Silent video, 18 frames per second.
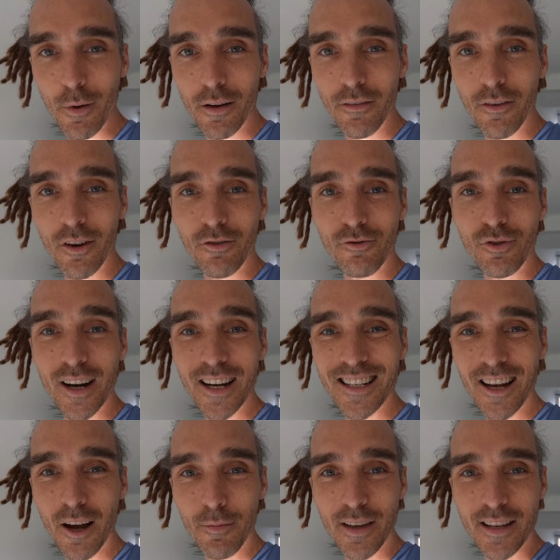I've
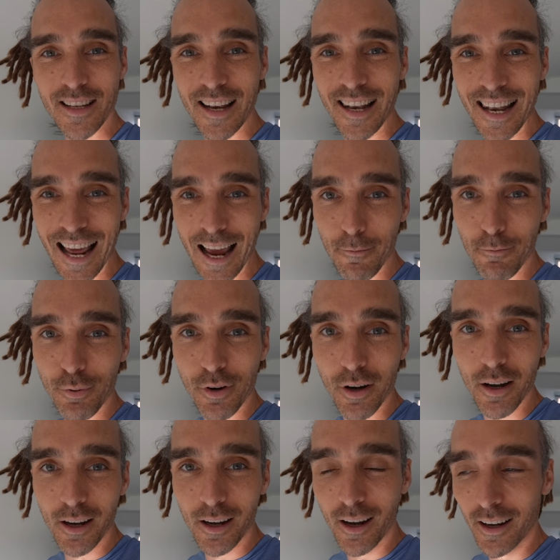rigged up this
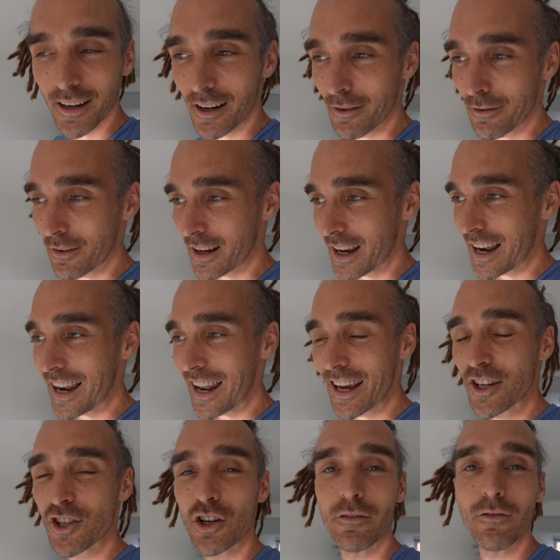elaborate kind of
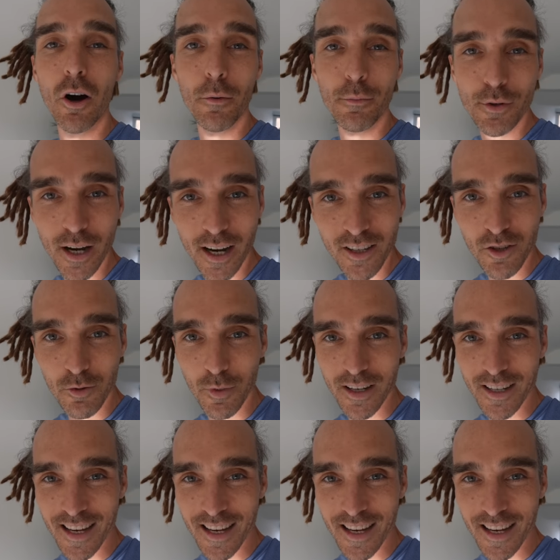collection of objects on my